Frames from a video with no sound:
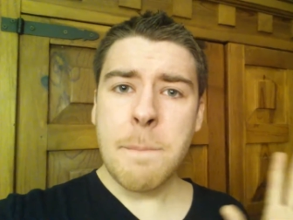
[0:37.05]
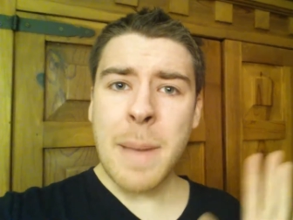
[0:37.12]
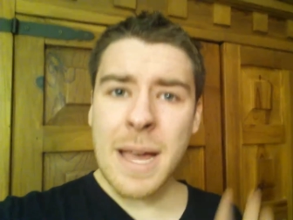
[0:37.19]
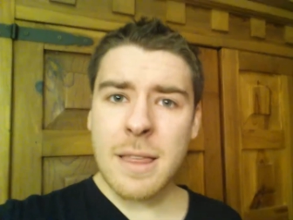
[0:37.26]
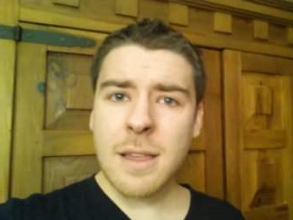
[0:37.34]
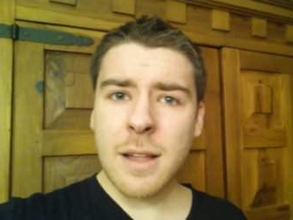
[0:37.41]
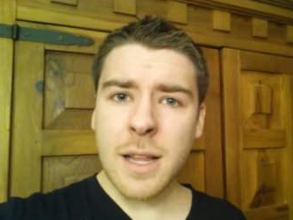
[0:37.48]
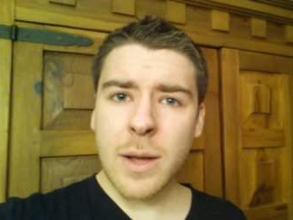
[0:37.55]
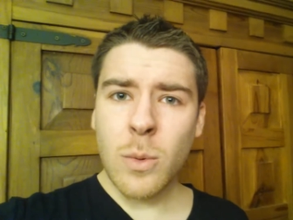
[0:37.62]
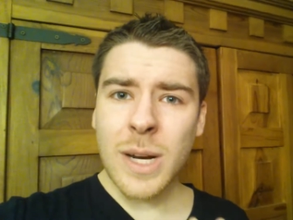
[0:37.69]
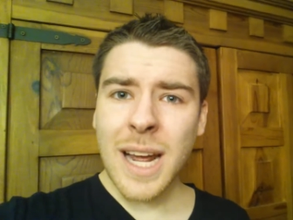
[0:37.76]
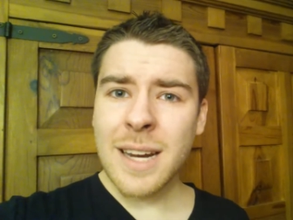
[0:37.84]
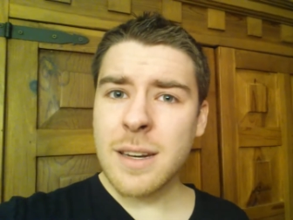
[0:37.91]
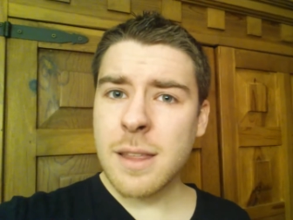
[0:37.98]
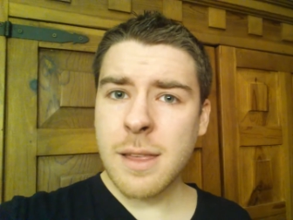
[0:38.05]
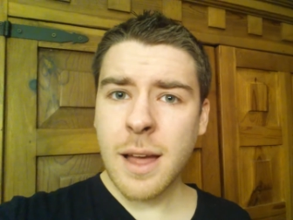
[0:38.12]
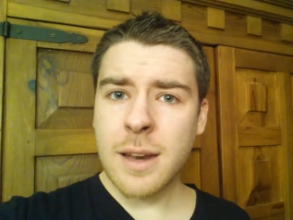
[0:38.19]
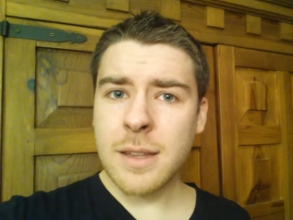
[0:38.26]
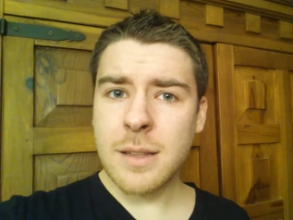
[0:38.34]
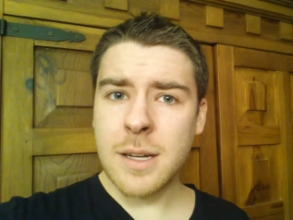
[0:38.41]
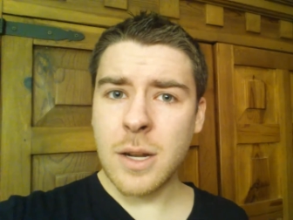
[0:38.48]
Basically, what I
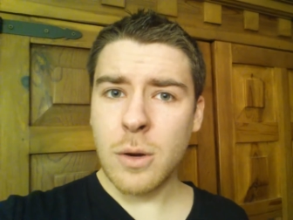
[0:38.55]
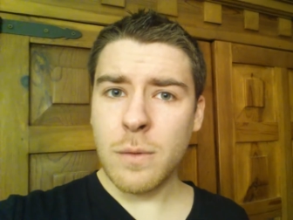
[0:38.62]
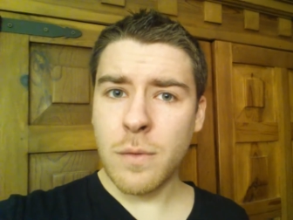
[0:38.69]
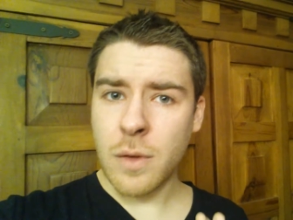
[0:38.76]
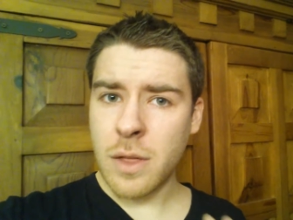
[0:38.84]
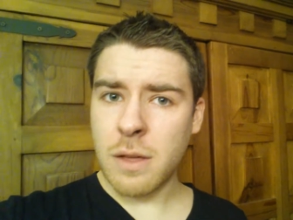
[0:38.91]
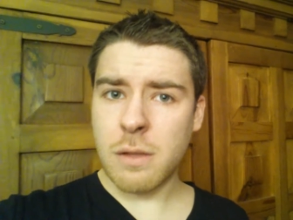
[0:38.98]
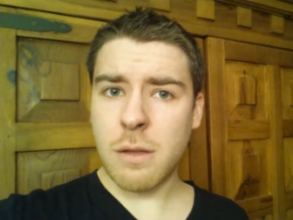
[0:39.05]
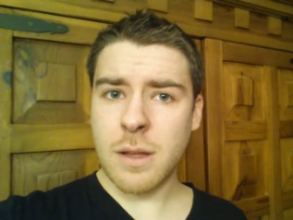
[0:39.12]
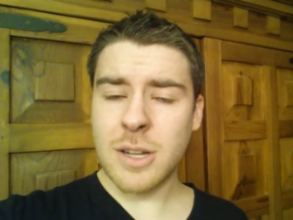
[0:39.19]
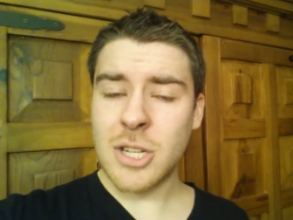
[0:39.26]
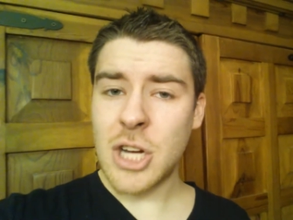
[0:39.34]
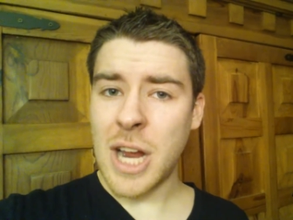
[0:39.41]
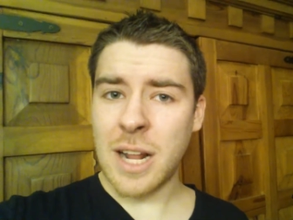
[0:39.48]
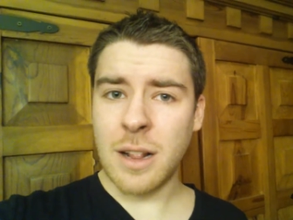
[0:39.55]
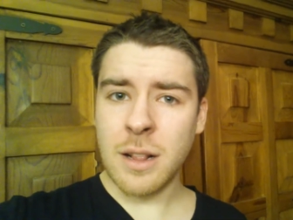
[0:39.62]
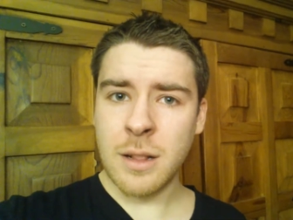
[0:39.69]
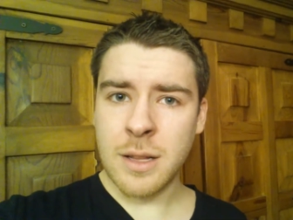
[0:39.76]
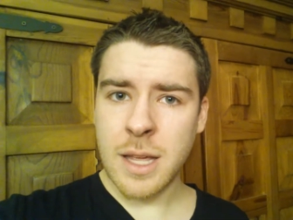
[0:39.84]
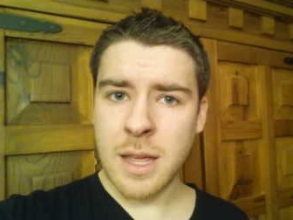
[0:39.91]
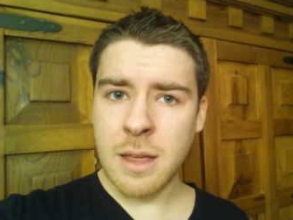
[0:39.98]
decided to do for this
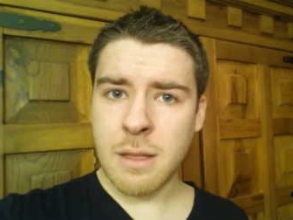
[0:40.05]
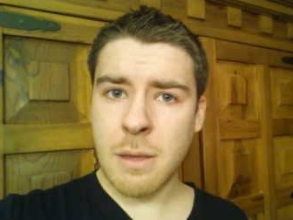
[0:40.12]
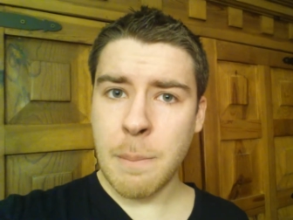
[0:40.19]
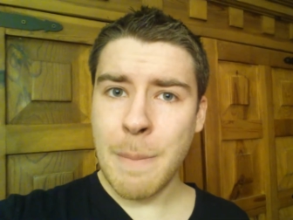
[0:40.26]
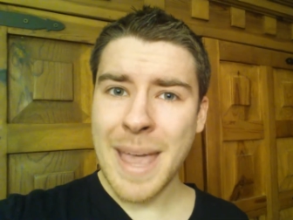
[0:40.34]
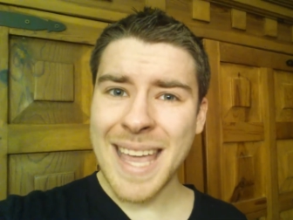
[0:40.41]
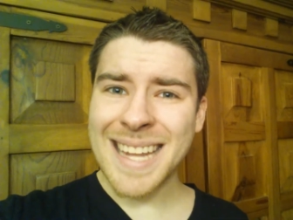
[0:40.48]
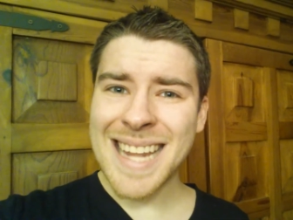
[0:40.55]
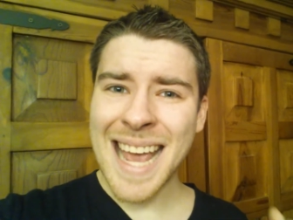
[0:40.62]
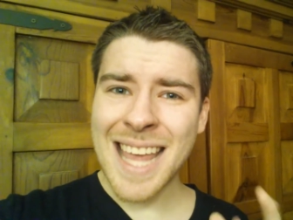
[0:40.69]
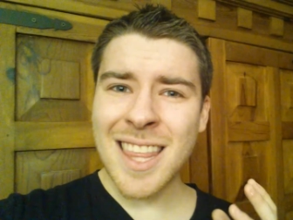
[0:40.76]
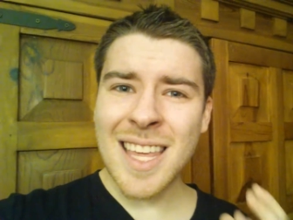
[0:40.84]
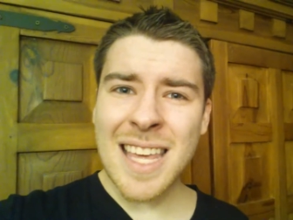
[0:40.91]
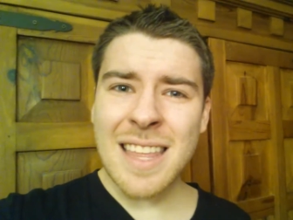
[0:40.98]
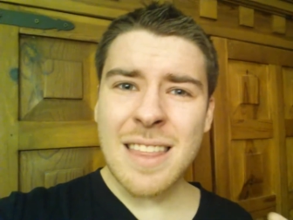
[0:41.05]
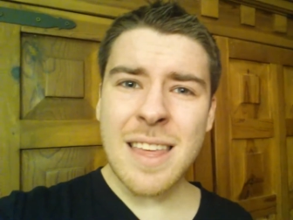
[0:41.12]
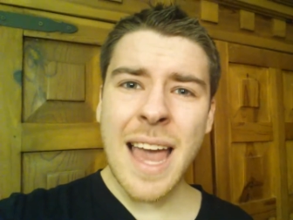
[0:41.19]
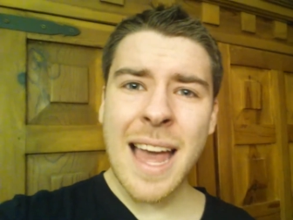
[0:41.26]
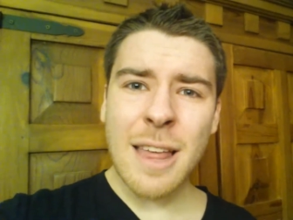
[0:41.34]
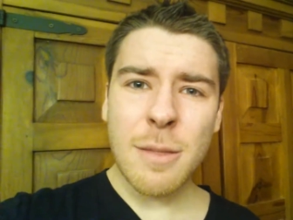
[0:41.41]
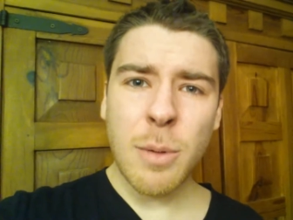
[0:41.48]
channel is make it as
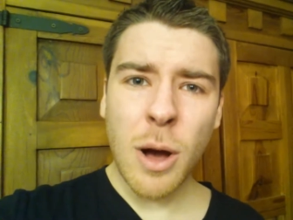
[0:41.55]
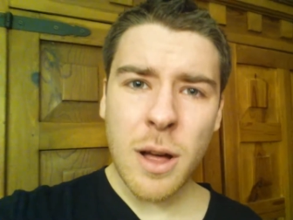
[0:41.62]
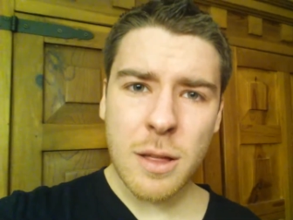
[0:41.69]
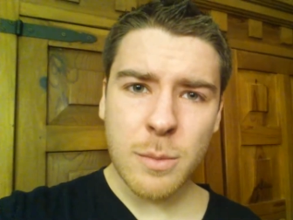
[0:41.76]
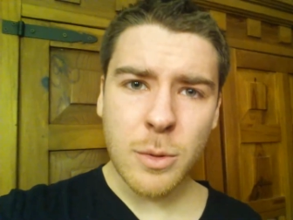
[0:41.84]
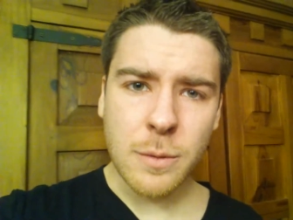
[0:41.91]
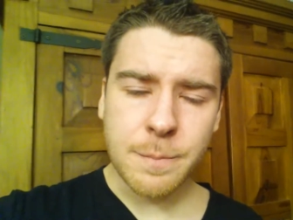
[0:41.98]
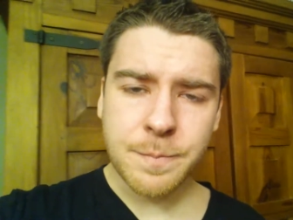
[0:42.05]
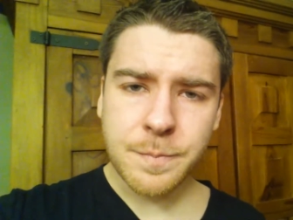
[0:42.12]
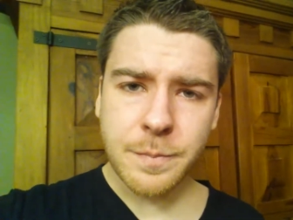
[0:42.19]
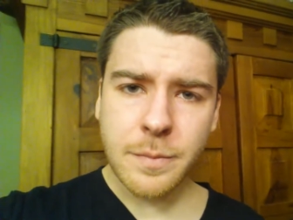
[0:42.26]
easy as possible.